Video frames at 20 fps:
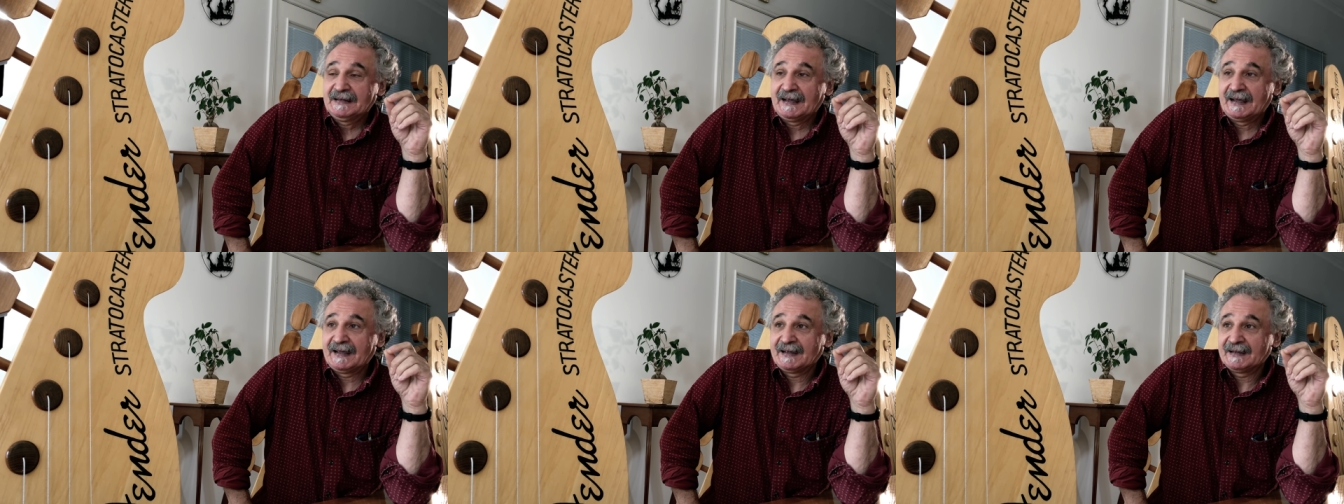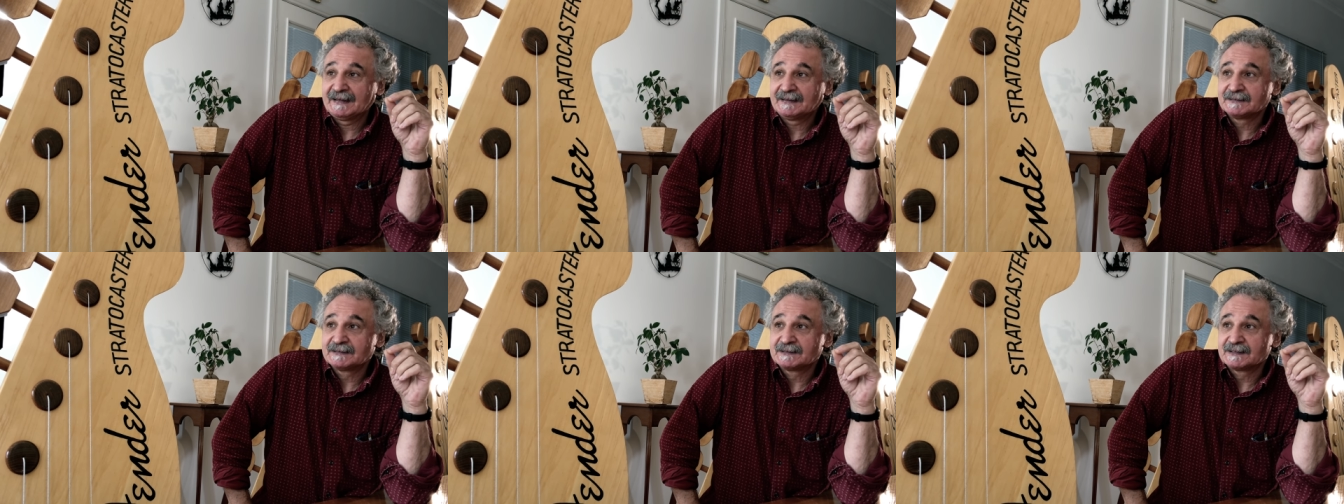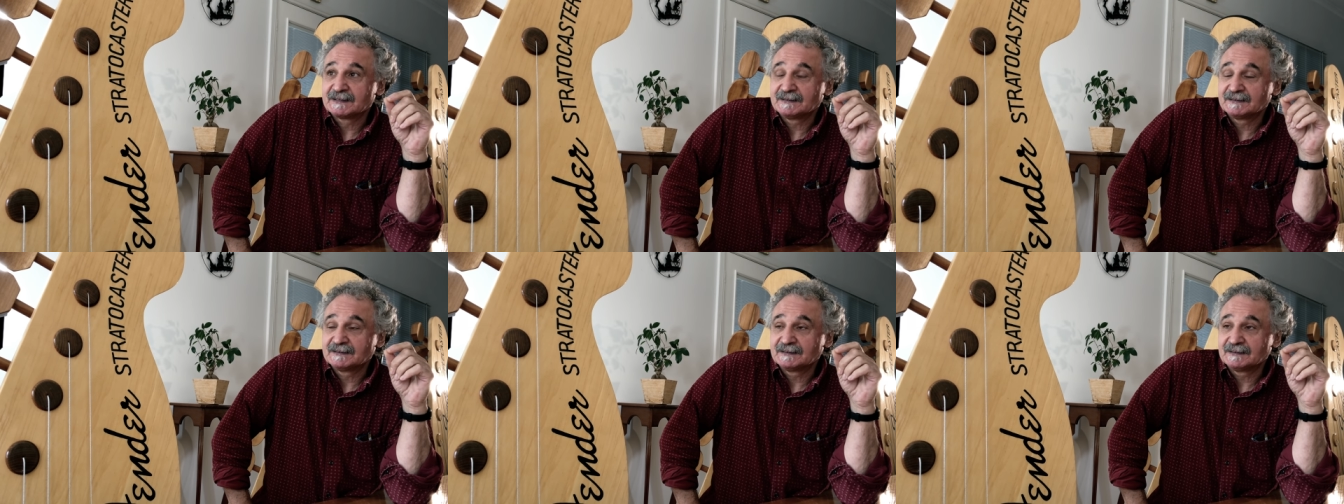
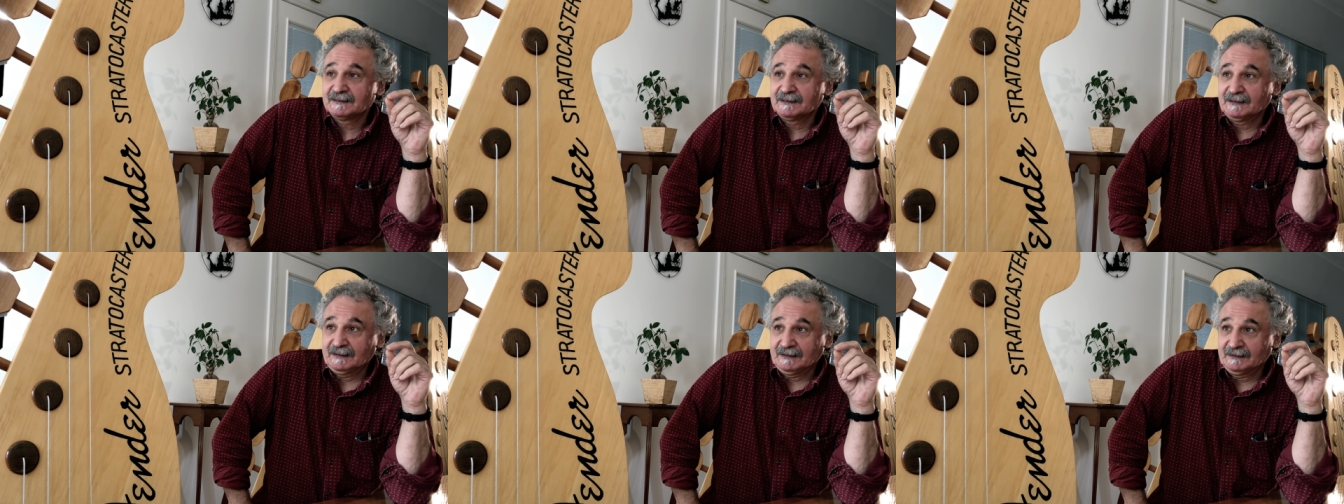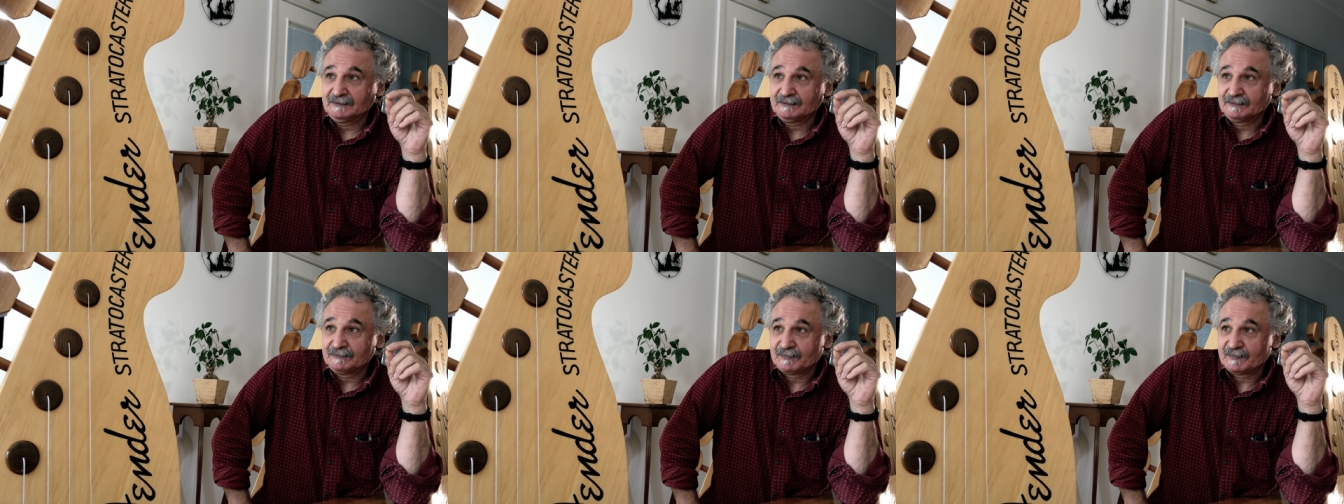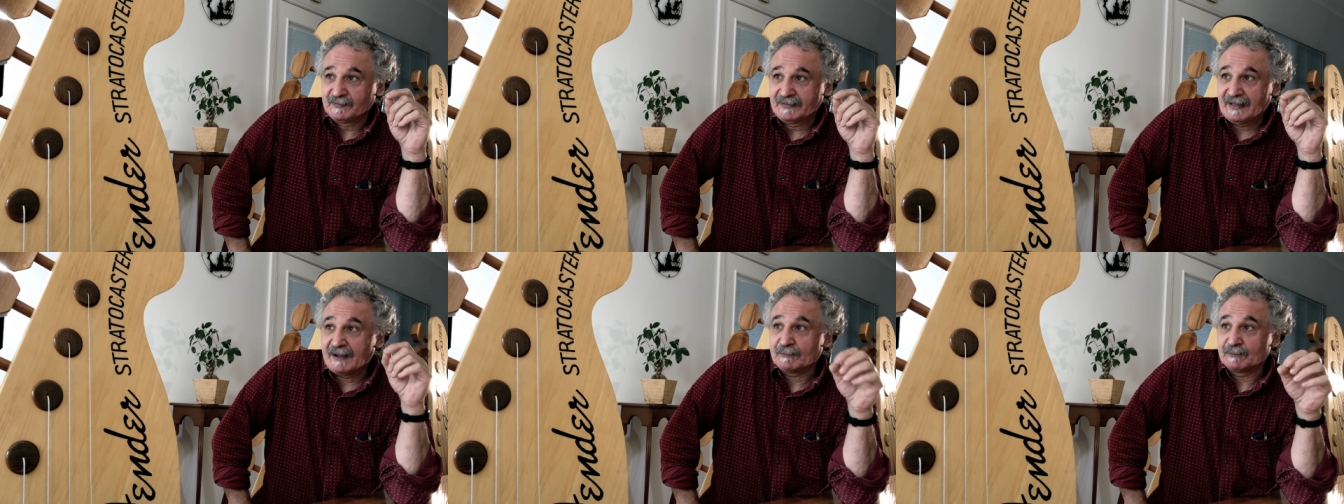and
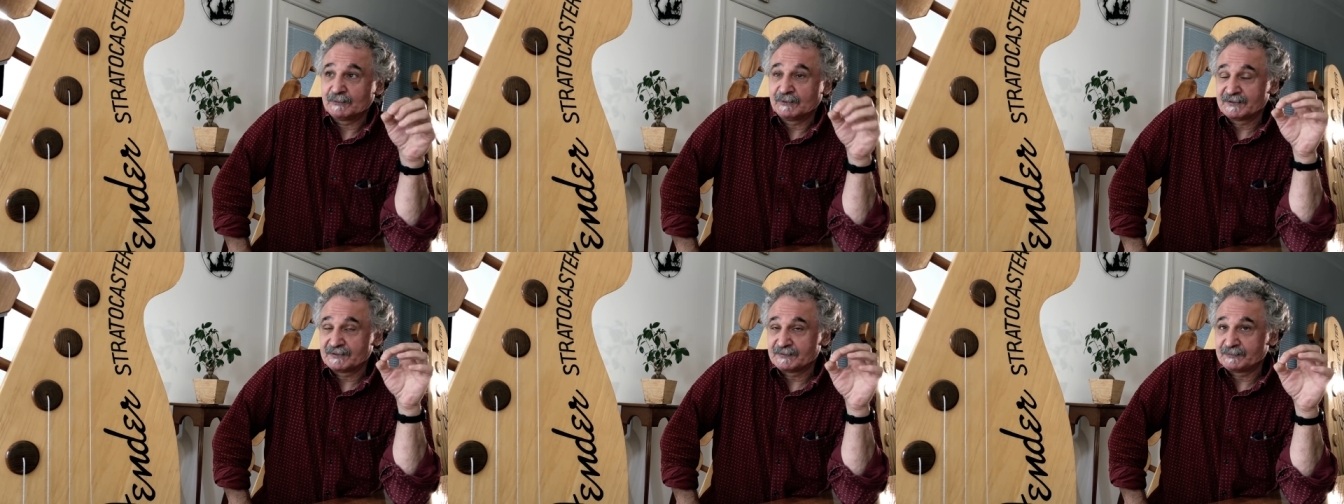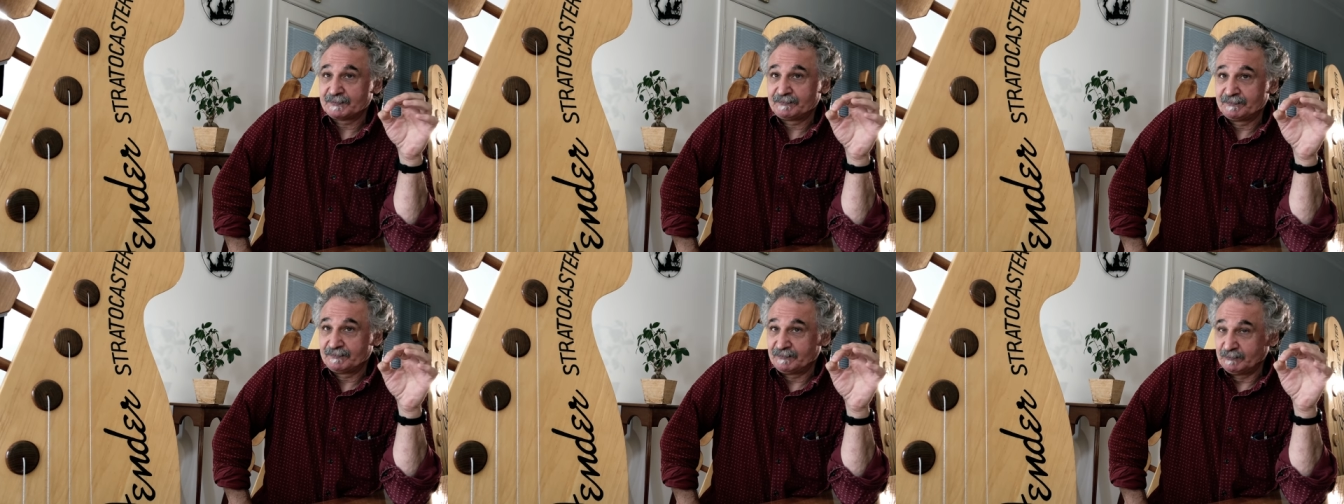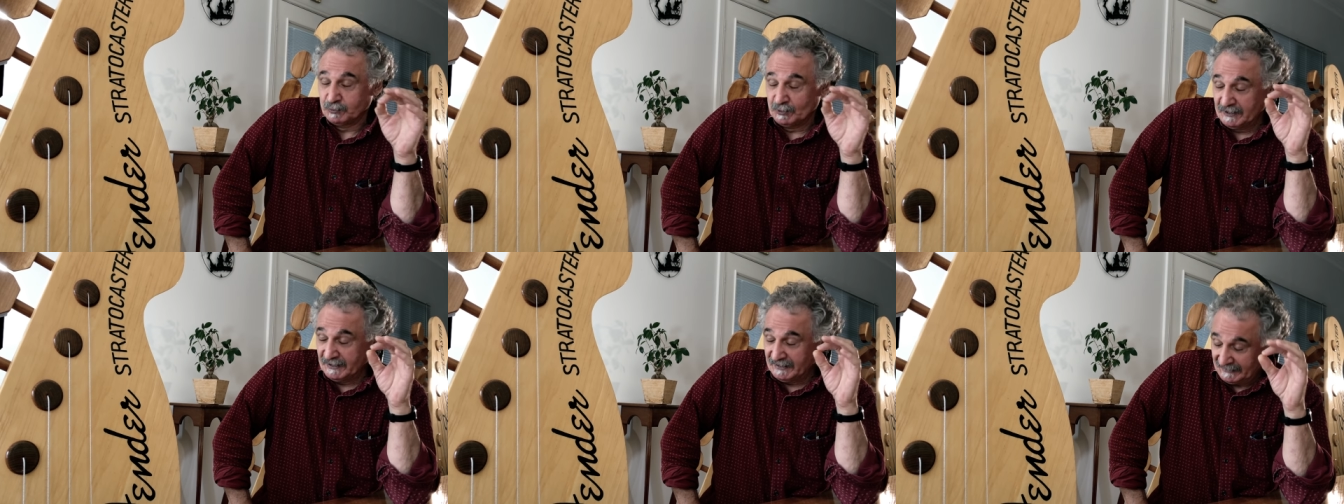that was
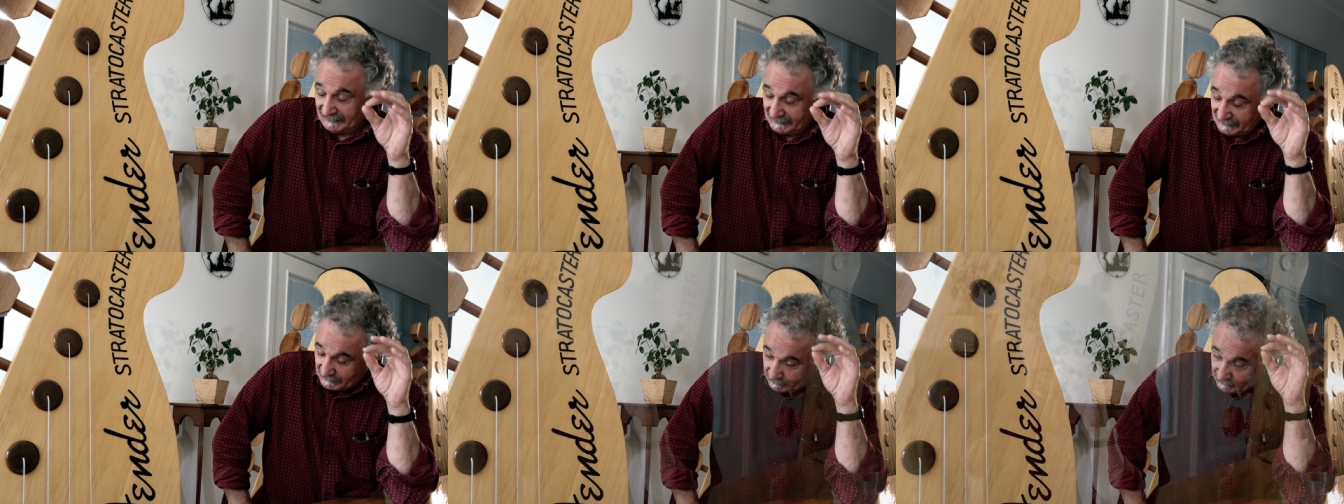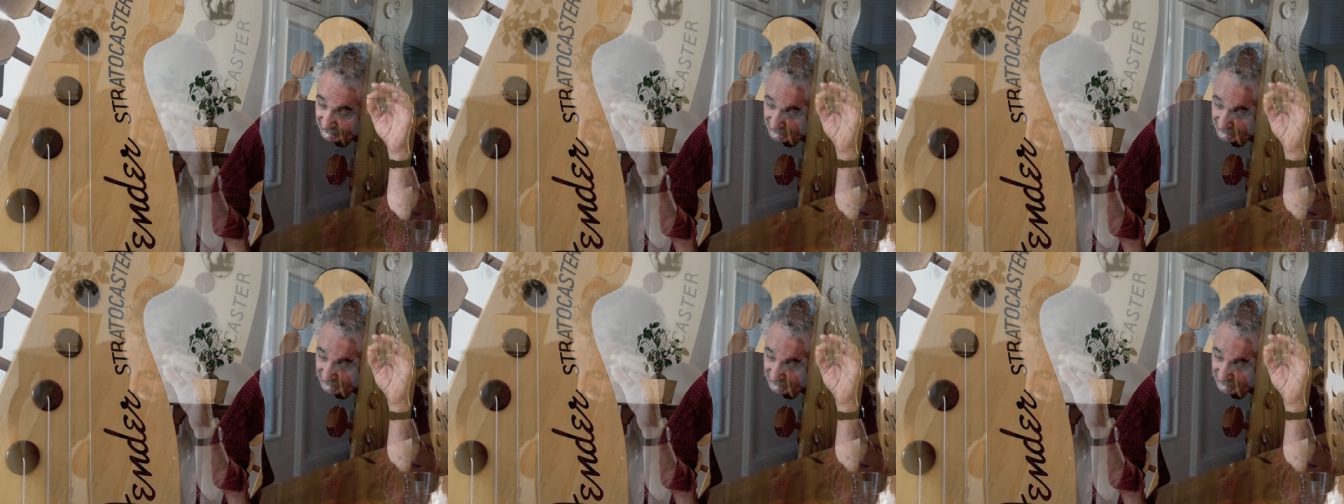really the